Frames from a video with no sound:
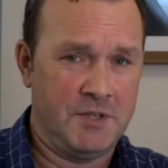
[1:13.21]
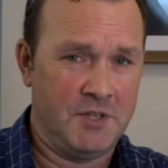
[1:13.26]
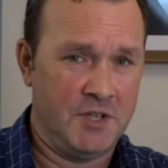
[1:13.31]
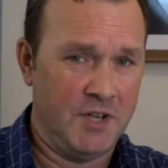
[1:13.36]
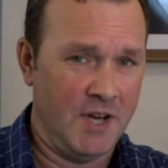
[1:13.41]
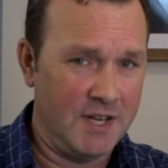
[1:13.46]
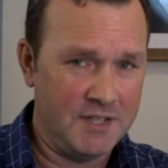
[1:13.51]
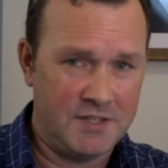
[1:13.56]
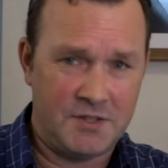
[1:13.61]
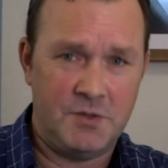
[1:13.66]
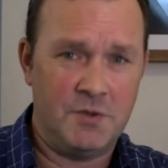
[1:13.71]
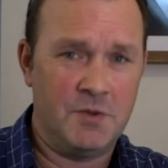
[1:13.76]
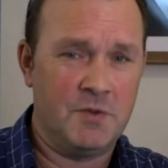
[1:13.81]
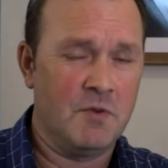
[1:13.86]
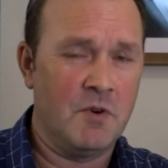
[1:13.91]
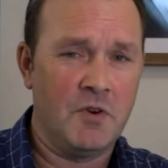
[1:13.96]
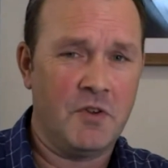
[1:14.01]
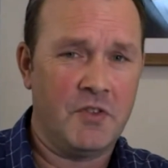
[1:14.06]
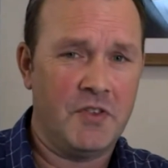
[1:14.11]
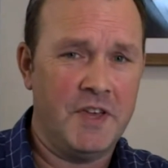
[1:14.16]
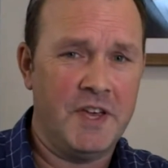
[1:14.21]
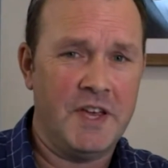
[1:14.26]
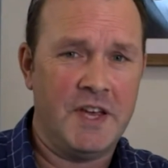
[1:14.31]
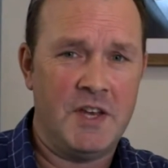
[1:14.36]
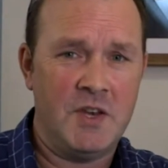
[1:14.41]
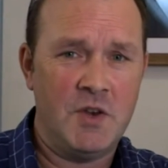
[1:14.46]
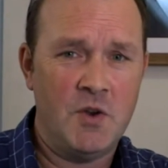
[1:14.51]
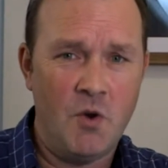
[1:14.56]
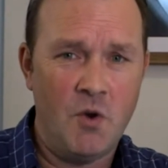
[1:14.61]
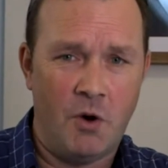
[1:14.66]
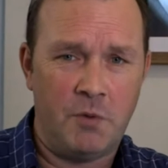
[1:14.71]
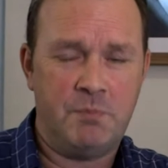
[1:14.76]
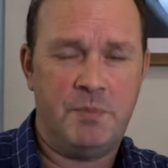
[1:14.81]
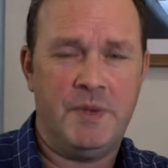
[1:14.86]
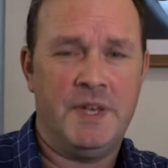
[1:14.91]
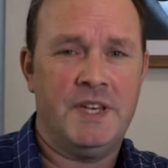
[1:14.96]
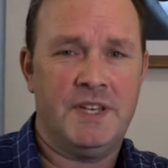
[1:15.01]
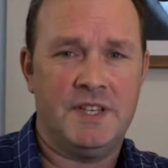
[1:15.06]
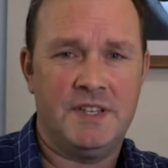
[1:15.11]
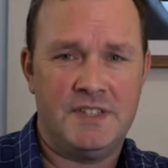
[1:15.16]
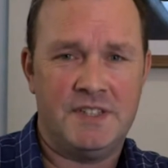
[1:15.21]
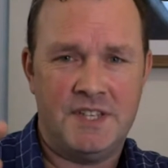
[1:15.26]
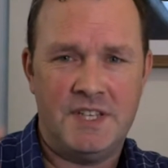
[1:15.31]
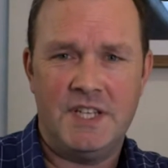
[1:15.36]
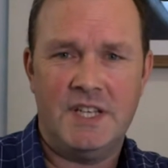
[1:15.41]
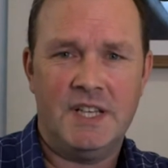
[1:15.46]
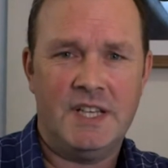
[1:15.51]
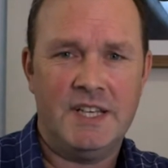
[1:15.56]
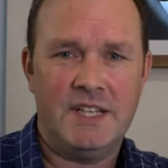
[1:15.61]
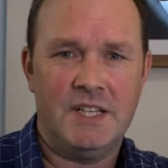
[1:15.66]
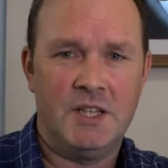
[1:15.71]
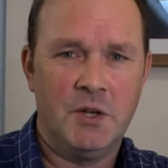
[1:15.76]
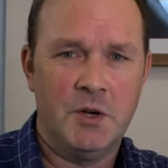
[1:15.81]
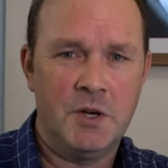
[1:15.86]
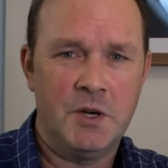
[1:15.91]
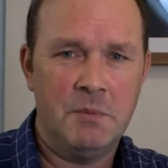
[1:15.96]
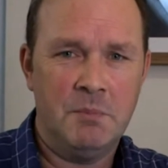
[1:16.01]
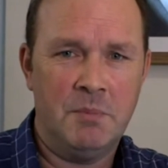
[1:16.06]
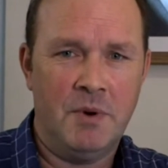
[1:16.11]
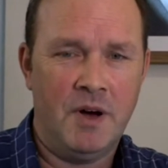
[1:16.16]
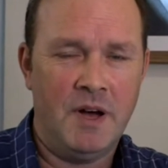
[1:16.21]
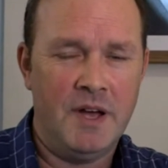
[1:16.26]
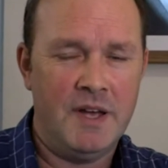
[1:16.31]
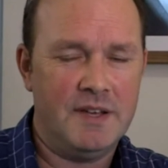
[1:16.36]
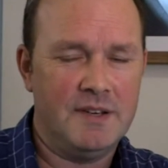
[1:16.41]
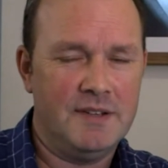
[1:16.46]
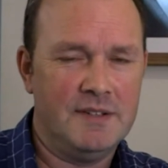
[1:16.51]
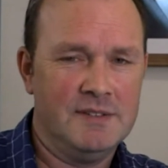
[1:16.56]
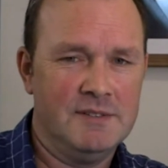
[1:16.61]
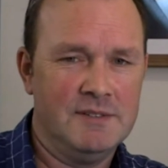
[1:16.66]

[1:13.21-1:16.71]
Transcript: just do the wrong thing and not be continually alerted by it?